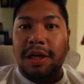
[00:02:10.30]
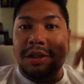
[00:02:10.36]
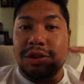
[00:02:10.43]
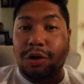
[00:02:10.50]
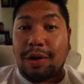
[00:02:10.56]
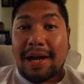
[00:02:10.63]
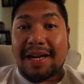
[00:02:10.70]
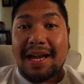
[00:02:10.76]

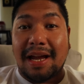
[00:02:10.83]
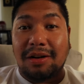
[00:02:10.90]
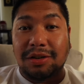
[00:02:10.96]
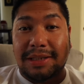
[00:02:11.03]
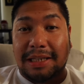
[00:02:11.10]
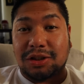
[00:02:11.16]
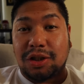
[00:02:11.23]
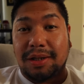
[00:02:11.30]
So that candle
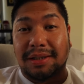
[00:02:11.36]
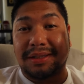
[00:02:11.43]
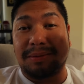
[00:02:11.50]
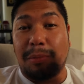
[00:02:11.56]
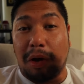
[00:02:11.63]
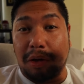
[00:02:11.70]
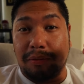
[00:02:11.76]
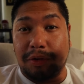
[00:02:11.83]
is actually the
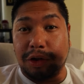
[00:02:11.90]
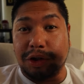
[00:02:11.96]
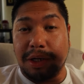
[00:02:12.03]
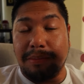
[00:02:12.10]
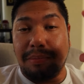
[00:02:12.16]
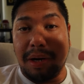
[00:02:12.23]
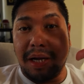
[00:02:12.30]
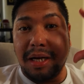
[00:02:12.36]
smaller
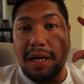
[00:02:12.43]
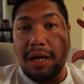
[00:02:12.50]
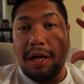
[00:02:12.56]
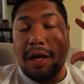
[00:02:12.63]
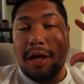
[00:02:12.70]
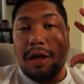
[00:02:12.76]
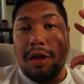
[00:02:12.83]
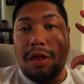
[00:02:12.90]
version, but
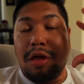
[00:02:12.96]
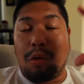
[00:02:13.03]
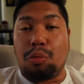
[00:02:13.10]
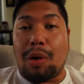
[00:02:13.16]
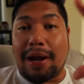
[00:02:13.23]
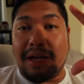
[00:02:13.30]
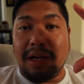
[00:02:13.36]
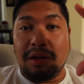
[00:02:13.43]
the
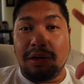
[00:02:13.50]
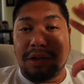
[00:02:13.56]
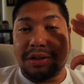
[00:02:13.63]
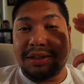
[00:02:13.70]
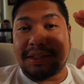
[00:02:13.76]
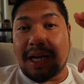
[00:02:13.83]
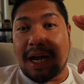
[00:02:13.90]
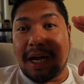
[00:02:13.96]
regular
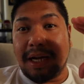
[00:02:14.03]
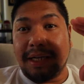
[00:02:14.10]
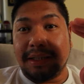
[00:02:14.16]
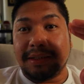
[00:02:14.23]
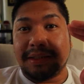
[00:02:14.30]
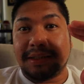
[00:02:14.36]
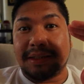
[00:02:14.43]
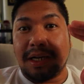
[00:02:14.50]

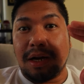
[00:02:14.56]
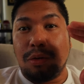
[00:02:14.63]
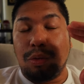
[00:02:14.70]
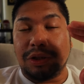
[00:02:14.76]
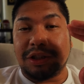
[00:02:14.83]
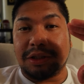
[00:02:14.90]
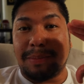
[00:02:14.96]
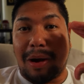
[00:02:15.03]
size,
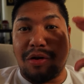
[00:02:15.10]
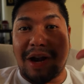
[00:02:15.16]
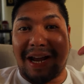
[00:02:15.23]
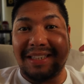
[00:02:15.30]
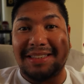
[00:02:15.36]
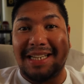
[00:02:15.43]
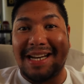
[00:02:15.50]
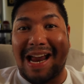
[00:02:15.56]
which is about
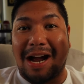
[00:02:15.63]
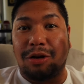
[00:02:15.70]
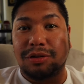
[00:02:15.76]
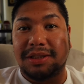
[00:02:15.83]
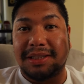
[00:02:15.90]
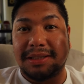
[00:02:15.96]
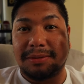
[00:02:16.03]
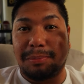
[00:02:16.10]
19
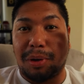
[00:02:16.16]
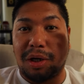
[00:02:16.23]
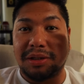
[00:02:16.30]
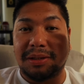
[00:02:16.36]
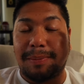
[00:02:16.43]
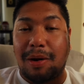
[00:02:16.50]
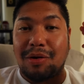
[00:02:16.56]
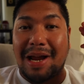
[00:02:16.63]
ounces,
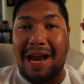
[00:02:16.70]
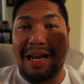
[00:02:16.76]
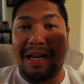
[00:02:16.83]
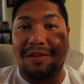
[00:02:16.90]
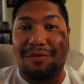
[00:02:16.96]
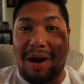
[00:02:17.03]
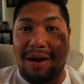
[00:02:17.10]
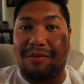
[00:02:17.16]
burns about
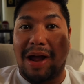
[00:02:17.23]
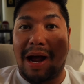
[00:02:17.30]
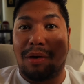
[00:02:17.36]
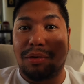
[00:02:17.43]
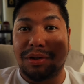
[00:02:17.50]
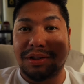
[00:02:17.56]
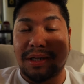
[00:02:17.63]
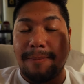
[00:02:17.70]
85
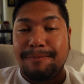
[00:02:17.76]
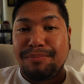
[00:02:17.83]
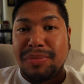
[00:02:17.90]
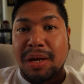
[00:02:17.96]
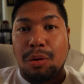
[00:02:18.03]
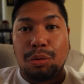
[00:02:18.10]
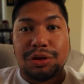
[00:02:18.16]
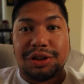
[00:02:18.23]
hours,
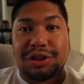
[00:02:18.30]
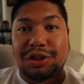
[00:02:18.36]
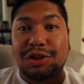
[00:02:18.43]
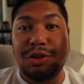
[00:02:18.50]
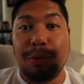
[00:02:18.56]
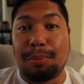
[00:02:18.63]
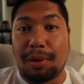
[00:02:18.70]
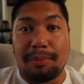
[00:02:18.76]
which is
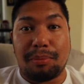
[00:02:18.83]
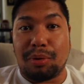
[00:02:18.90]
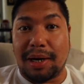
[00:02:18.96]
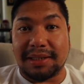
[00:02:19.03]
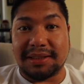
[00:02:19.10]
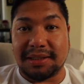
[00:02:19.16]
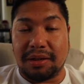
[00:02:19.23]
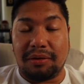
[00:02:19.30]
super
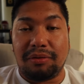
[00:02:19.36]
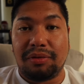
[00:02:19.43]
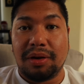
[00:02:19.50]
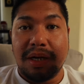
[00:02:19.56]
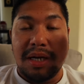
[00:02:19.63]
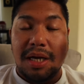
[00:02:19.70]
impressive.